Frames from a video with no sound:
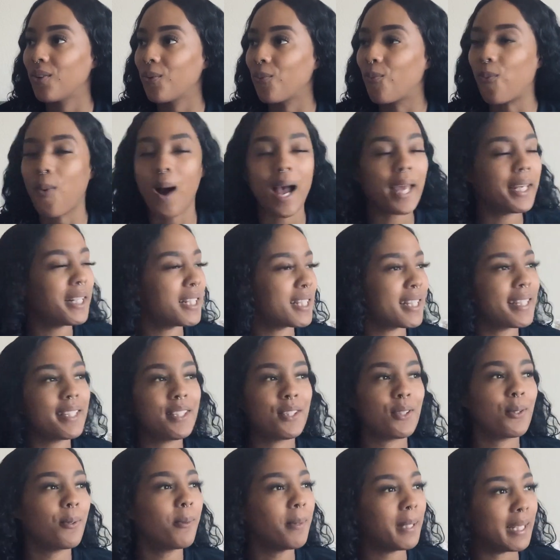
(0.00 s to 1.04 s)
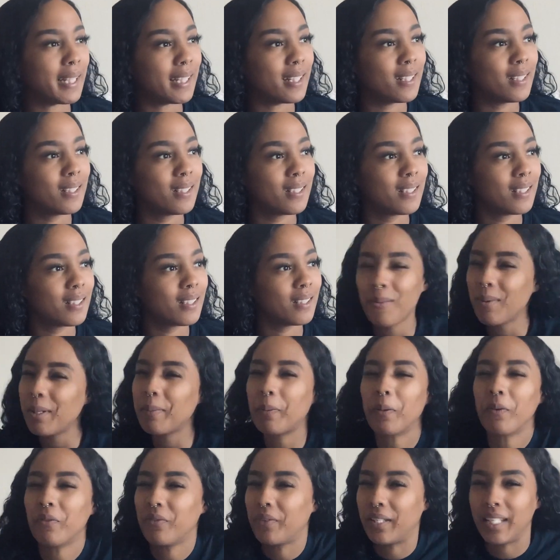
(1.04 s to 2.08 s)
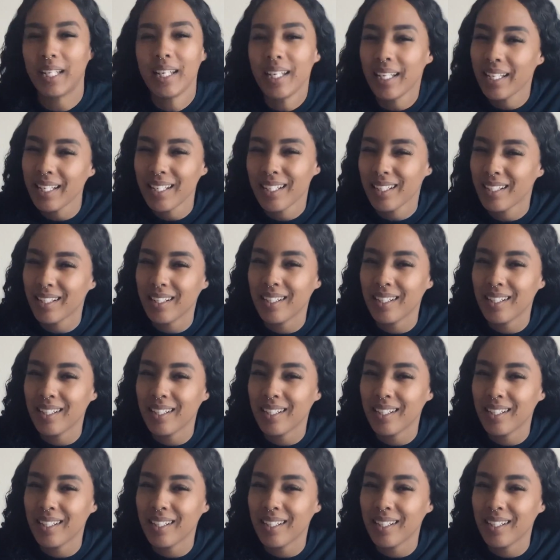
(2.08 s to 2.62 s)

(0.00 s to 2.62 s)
Why does it do it? Can we prevent it?